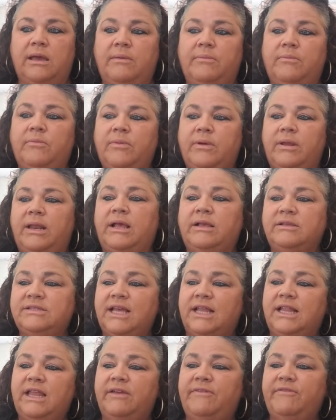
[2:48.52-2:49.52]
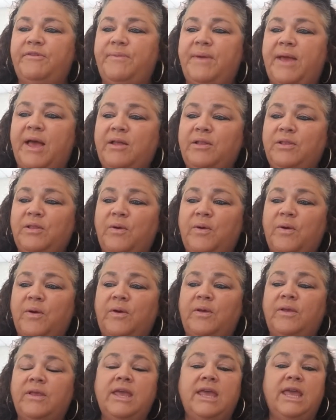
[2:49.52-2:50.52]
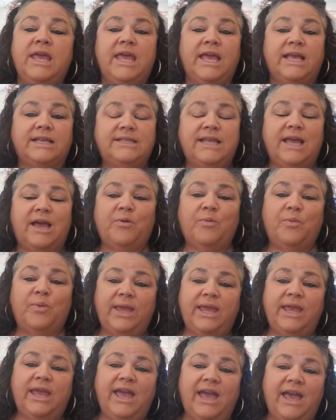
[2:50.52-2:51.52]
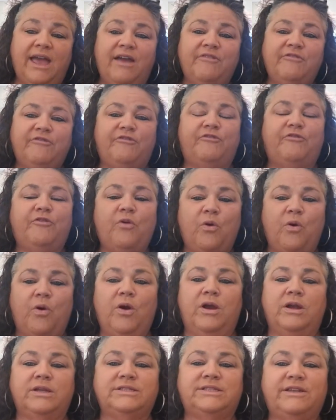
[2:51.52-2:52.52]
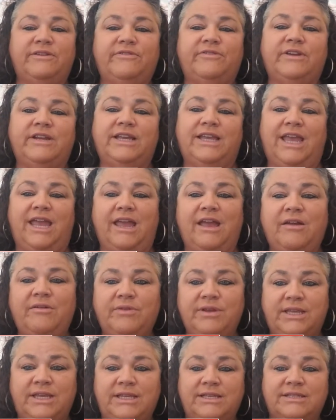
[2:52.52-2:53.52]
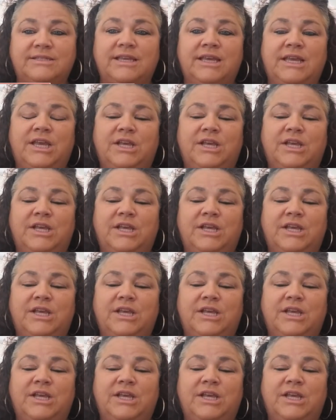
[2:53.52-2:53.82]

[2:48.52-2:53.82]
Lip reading: What else I love about Laurel is that we have four different counties.